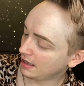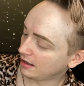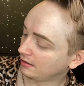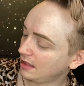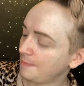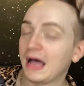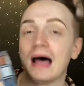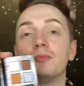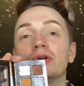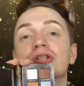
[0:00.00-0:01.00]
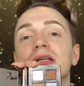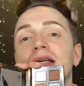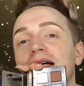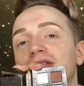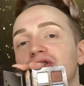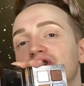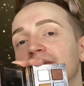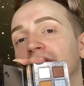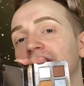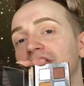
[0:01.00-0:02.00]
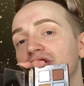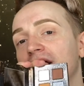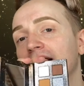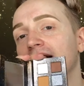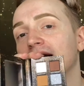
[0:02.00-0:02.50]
Club Hop, which is a nice shimmery shade.